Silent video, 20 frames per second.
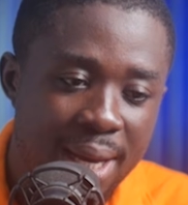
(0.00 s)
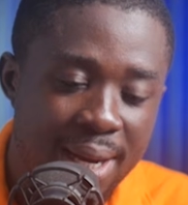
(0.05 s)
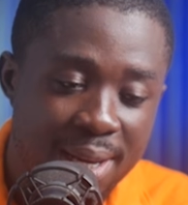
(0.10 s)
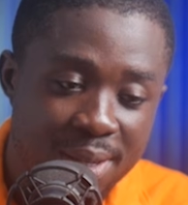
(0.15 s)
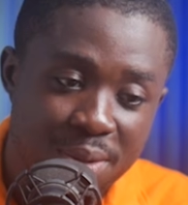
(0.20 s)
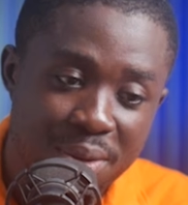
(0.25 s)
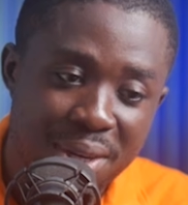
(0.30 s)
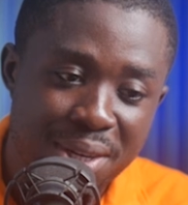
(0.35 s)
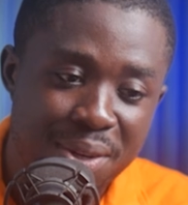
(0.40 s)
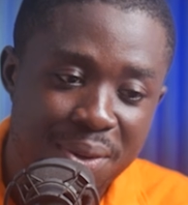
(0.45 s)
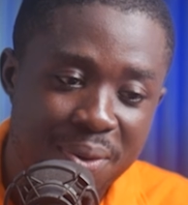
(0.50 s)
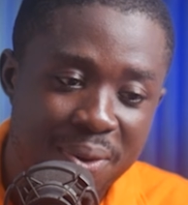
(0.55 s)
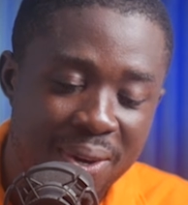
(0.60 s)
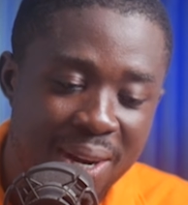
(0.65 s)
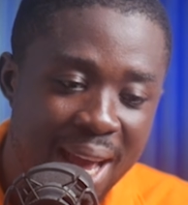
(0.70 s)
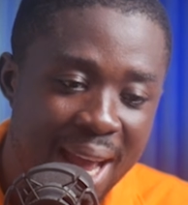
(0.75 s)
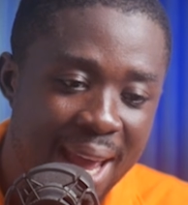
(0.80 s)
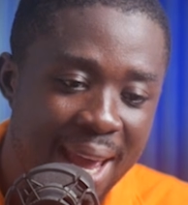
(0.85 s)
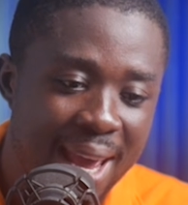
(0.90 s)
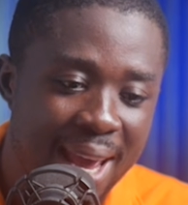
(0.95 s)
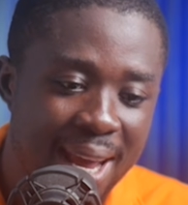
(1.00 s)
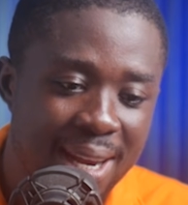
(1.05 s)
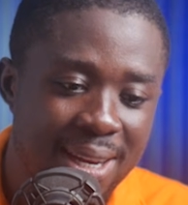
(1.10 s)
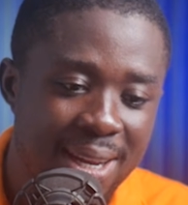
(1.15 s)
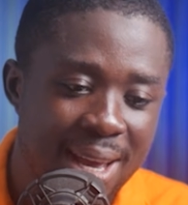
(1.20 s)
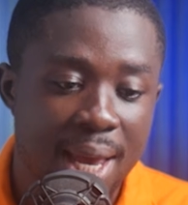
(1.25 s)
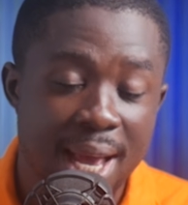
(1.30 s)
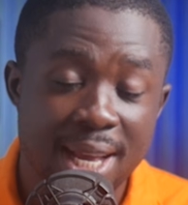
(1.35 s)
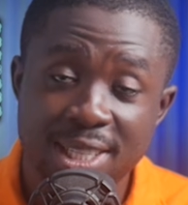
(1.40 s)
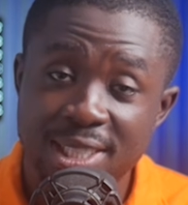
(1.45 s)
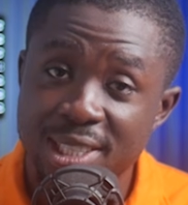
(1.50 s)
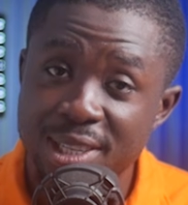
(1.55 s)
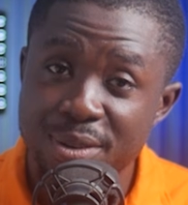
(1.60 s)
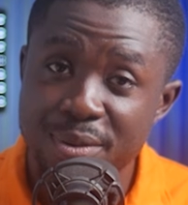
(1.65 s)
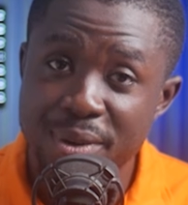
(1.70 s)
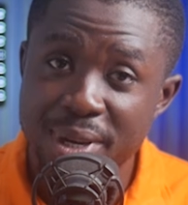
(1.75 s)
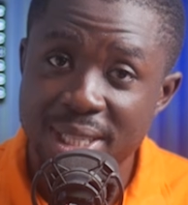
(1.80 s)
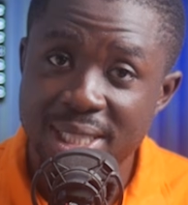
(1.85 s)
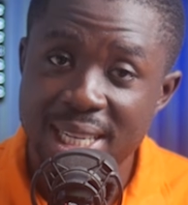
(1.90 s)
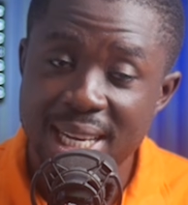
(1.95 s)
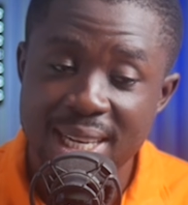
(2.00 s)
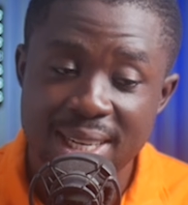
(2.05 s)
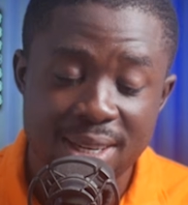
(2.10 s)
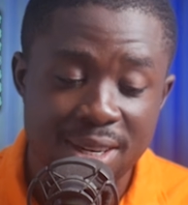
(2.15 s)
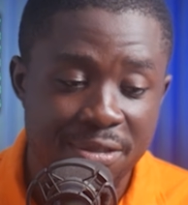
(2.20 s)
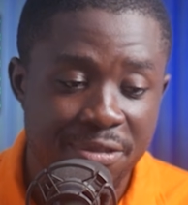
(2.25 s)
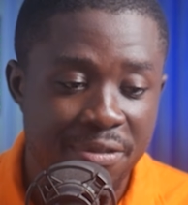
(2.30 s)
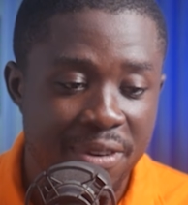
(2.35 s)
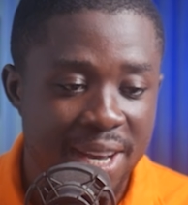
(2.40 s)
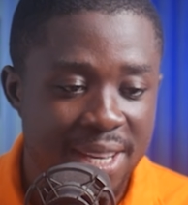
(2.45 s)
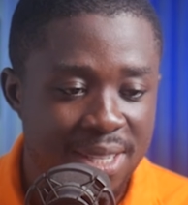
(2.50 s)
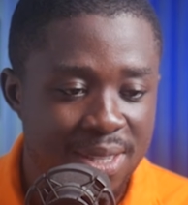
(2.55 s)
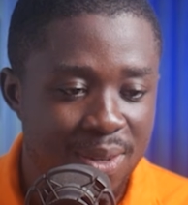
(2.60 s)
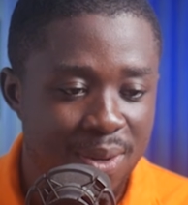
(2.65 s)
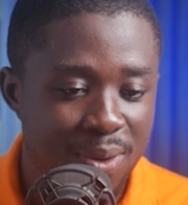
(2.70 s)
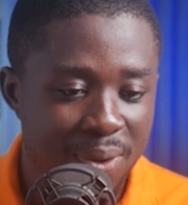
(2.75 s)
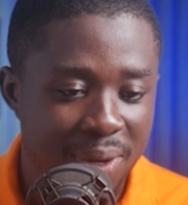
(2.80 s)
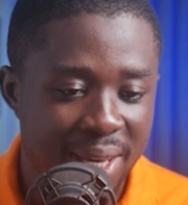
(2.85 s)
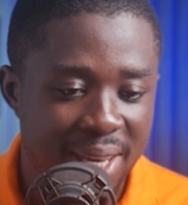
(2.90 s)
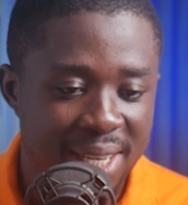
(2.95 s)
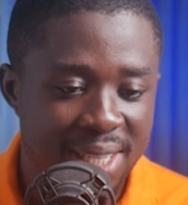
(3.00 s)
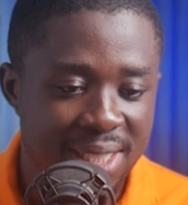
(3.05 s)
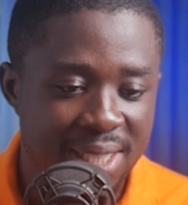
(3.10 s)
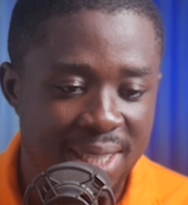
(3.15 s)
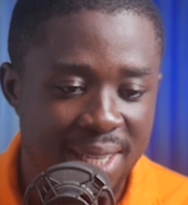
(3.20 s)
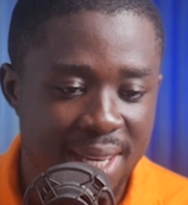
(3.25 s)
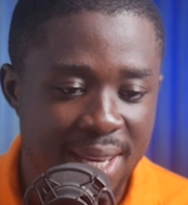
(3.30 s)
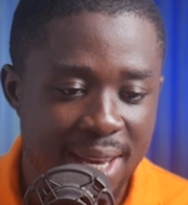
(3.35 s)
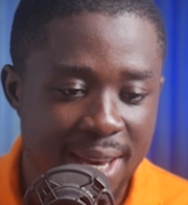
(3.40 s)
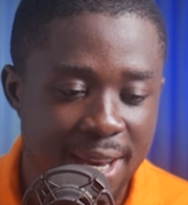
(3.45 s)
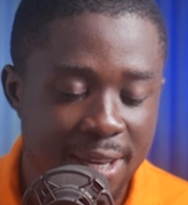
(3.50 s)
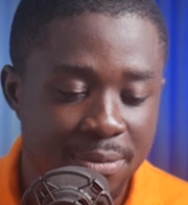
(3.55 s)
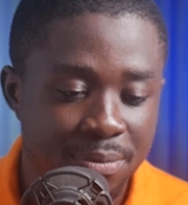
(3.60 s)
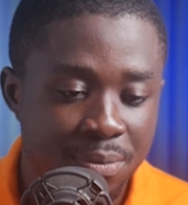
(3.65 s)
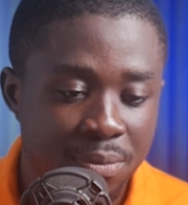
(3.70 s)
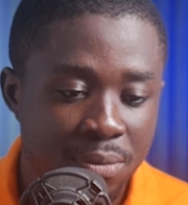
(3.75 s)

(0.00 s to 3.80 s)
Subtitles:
It has already gone ahead and generated the first location here.